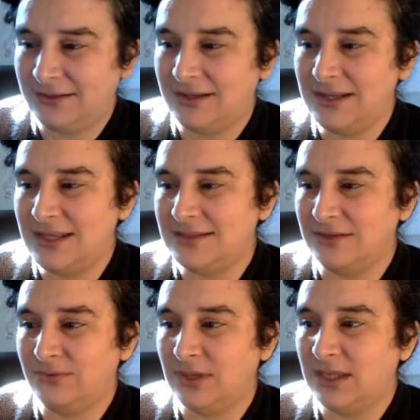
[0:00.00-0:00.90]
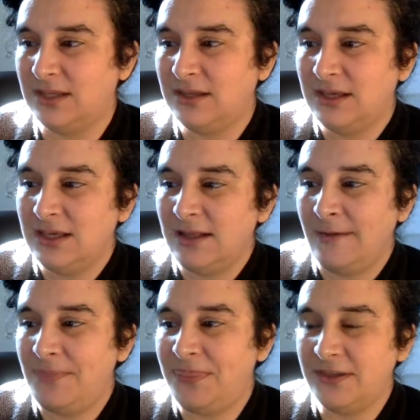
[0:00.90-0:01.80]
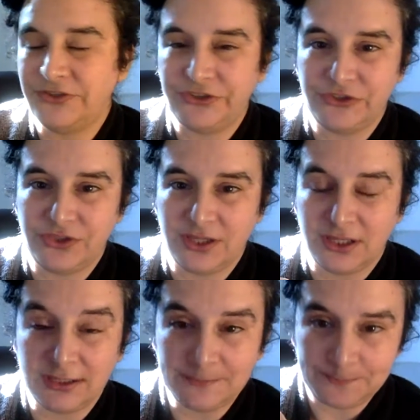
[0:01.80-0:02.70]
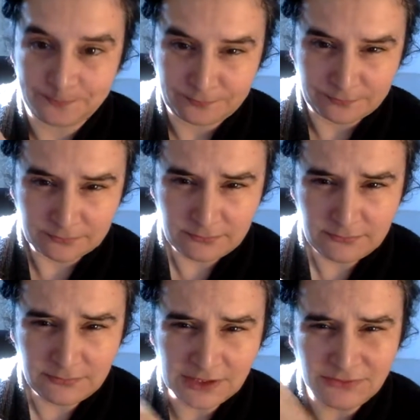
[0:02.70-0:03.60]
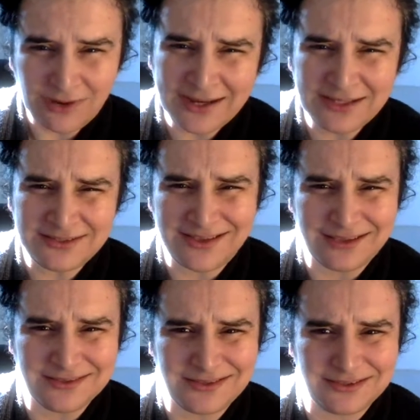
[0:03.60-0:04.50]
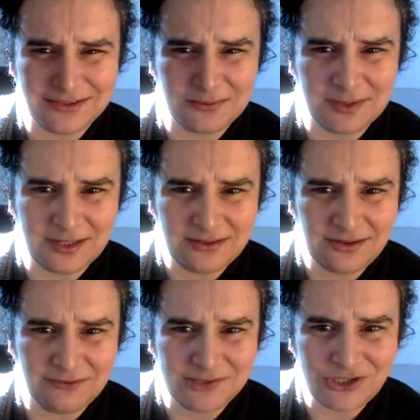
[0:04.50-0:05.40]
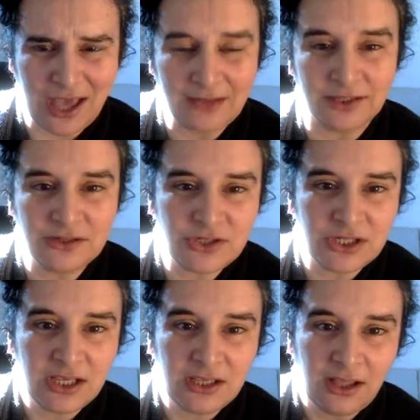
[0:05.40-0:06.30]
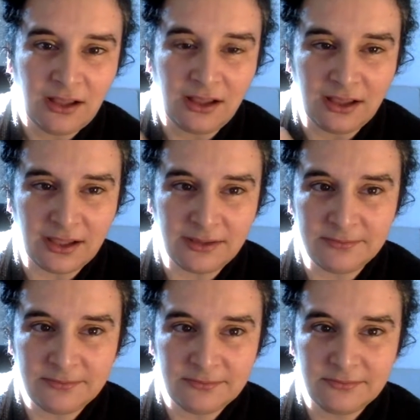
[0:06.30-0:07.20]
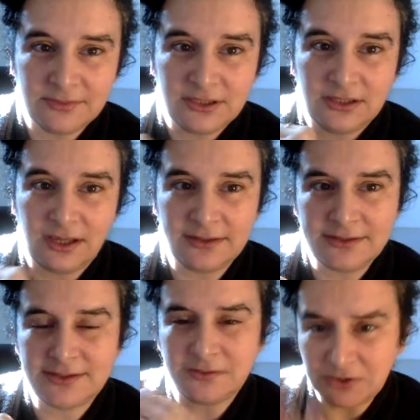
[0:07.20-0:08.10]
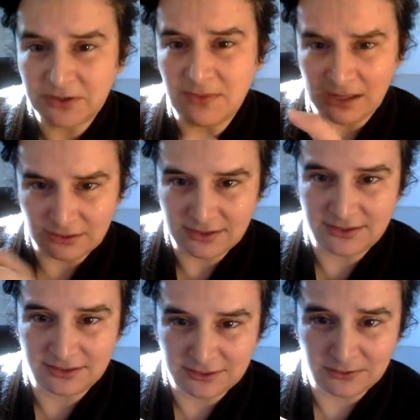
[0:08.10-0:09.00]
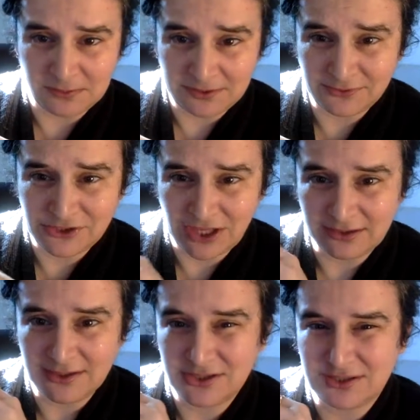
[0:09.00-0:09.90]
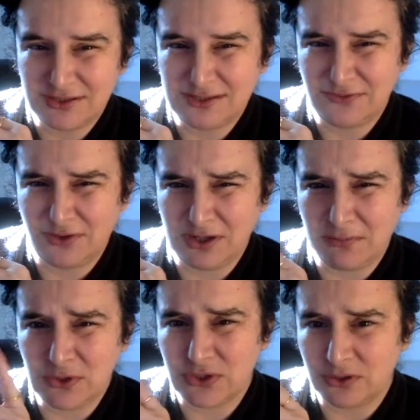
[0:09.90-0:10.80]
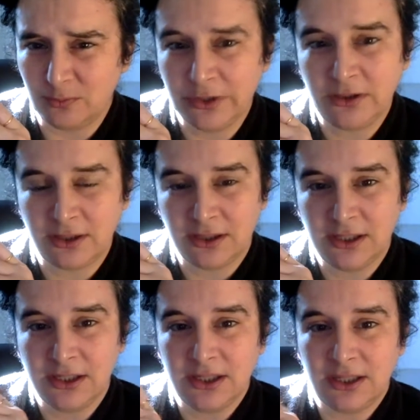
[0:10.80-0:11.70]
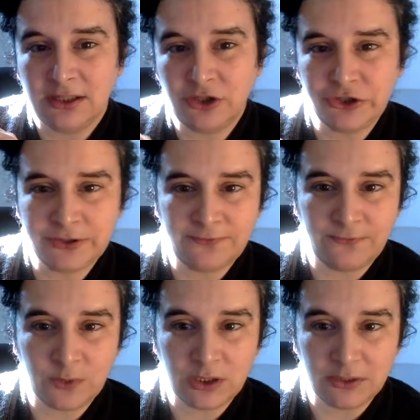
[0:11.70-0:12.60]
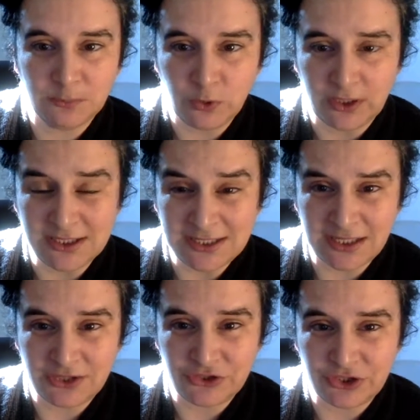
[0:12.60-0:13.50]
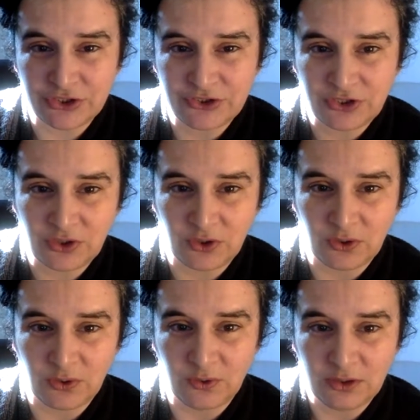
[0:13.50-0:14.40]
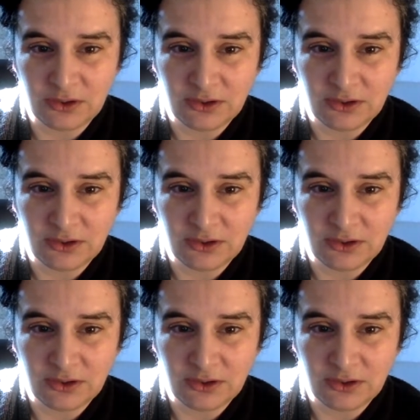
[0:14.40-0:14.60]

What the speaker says: an easy read. The writing style is a little bit of a challenge, and the subject matter is a little bit of a challenge. It's a very emotional book, good for moody teenagers who